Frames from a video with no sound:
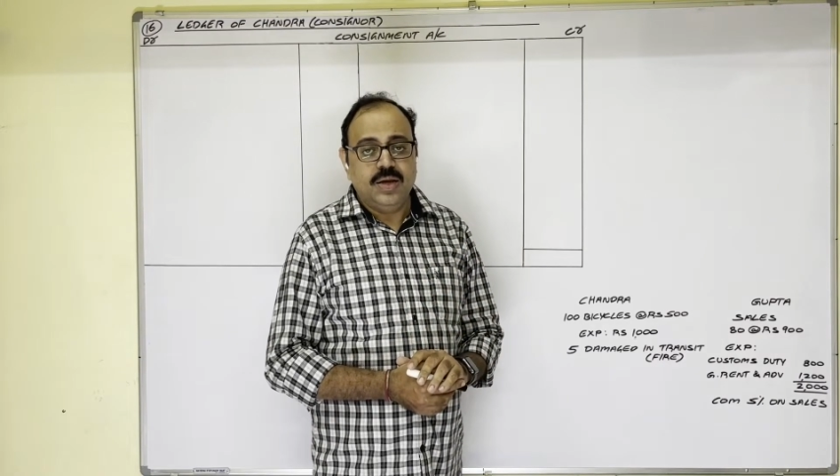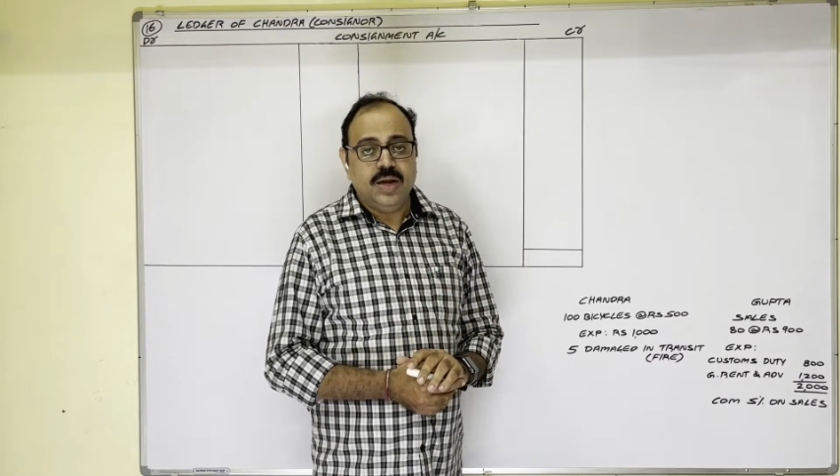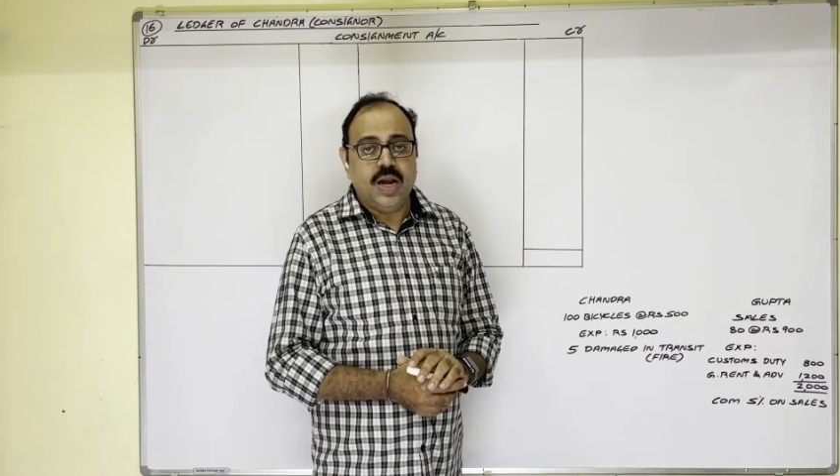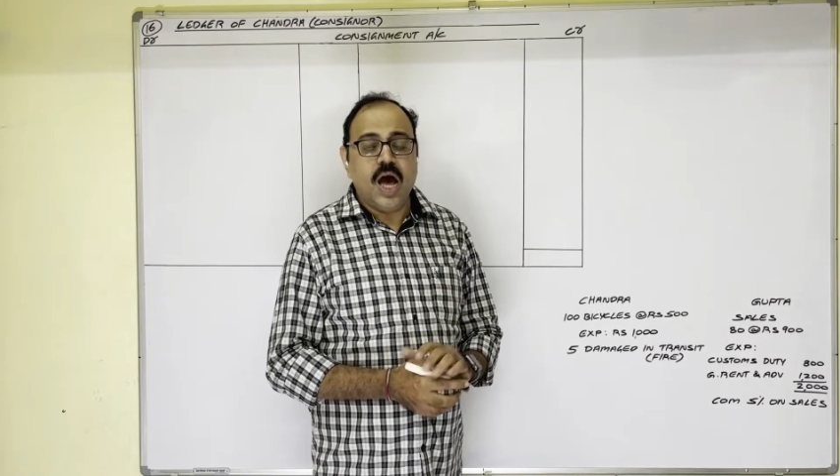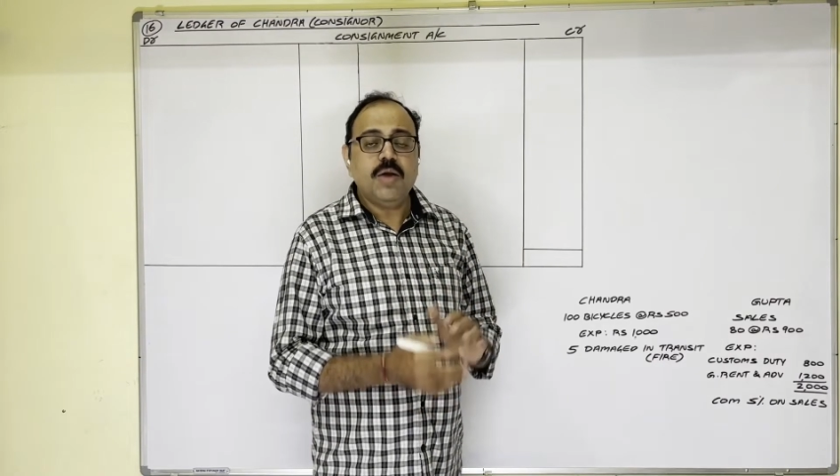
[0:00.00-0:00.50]

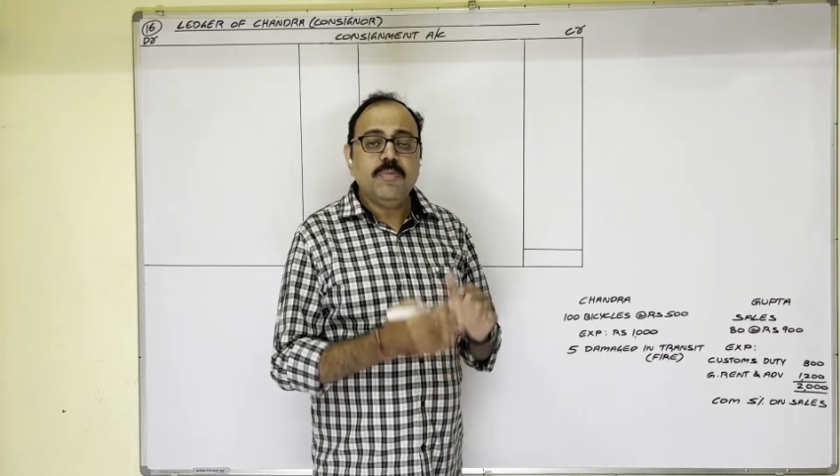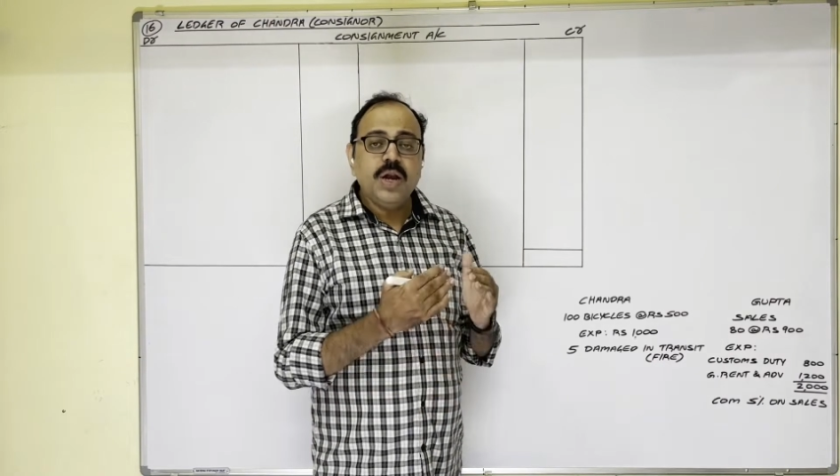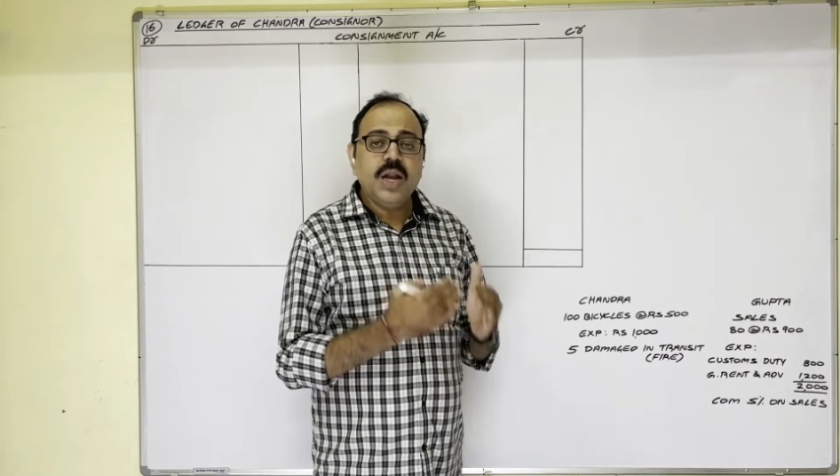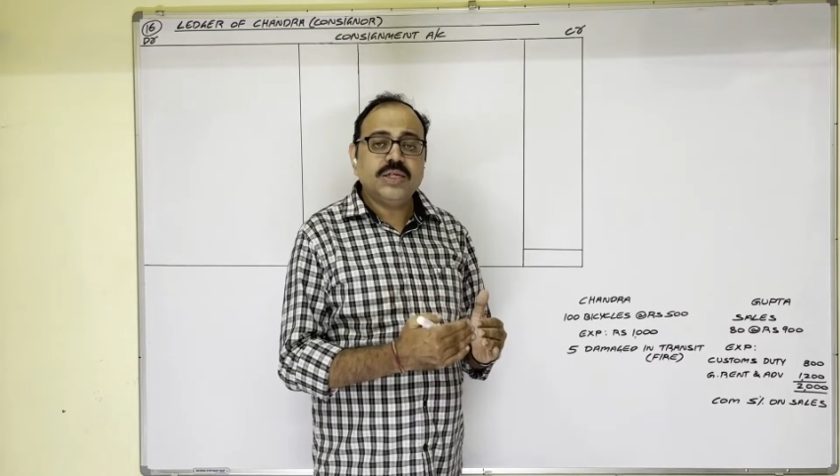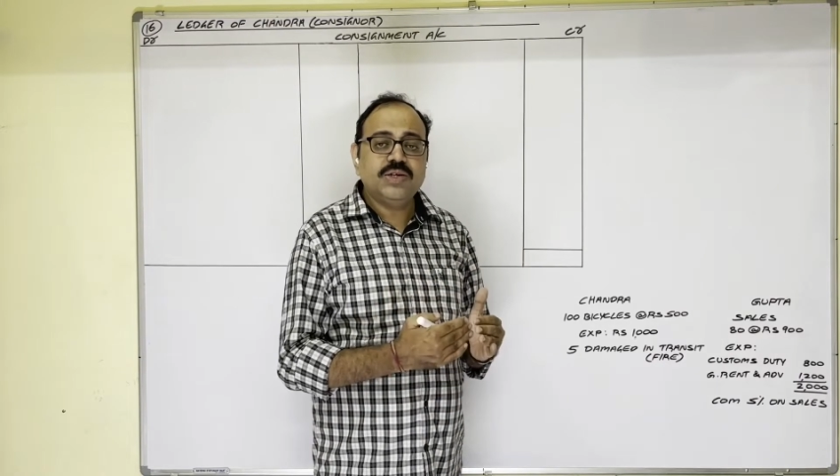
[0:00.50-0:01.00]

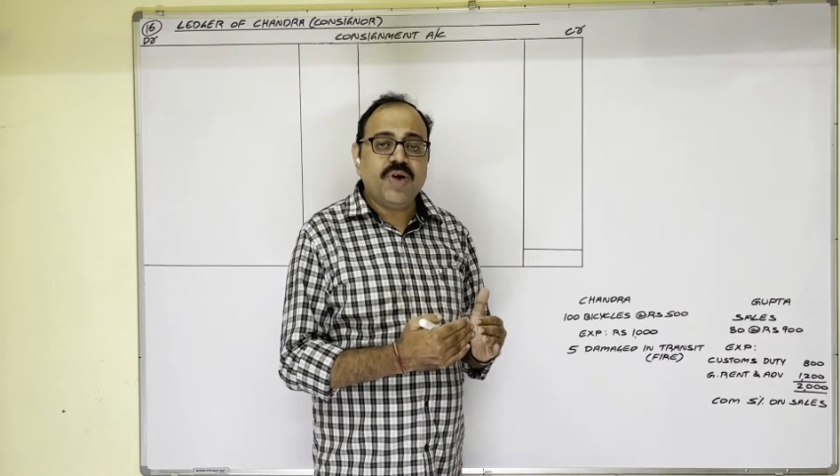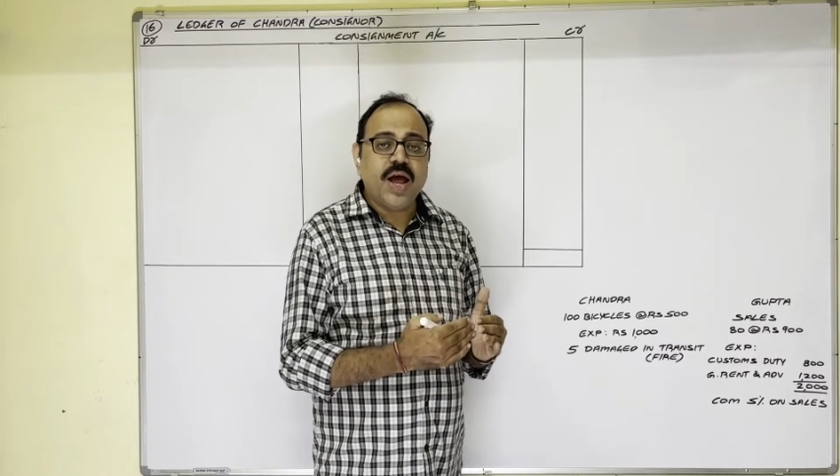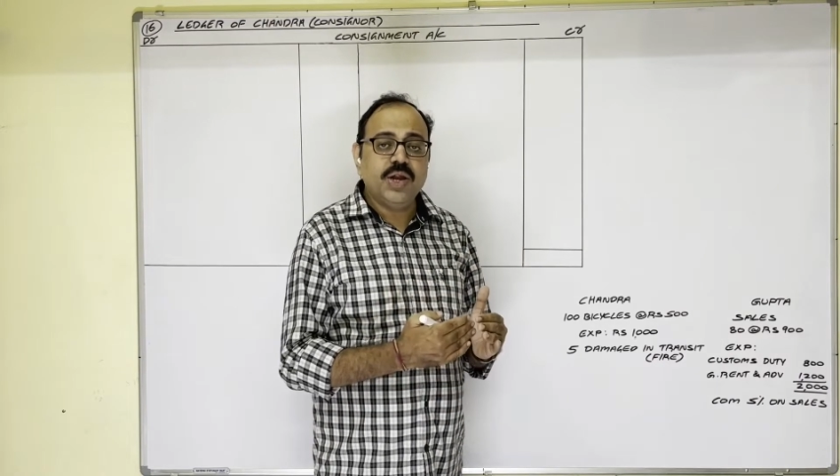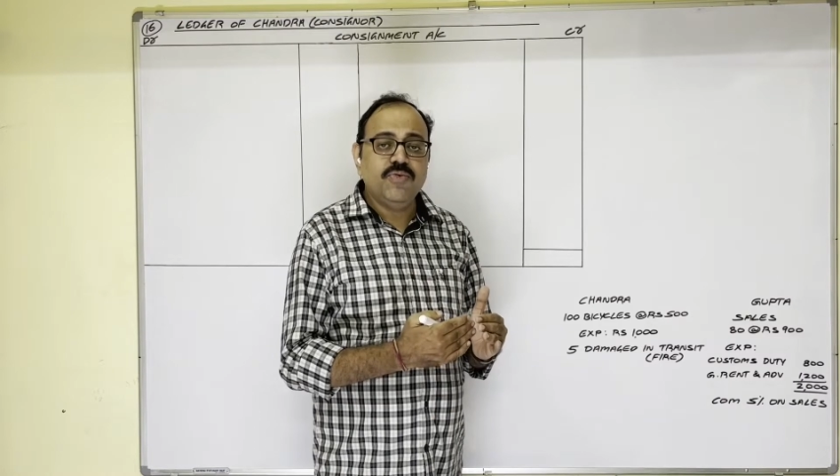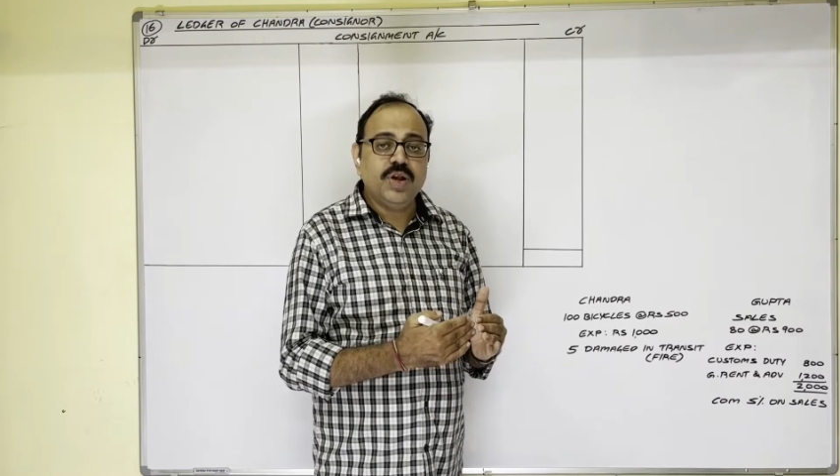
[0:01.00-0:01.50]
Normal loss
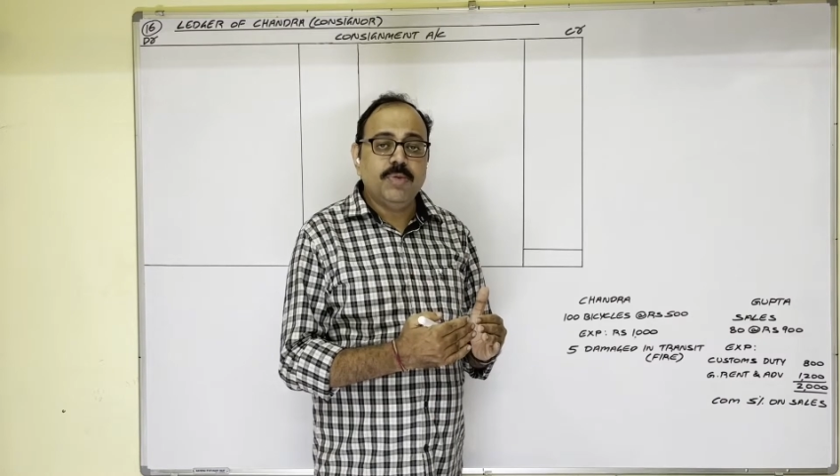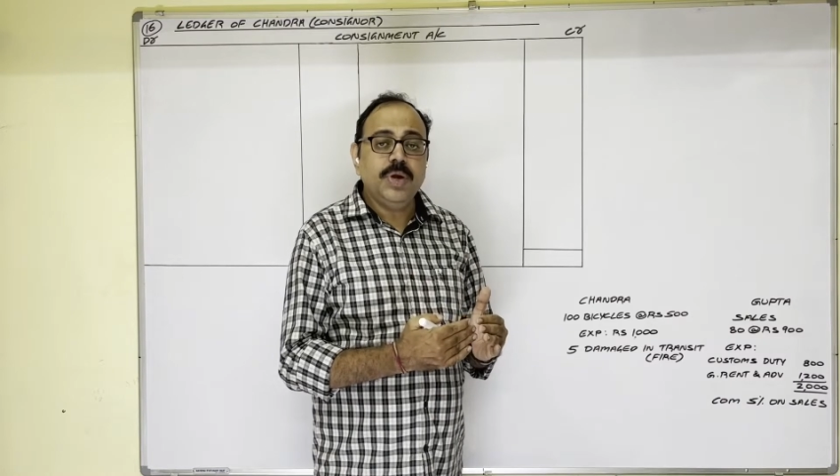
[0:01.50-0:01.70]
value will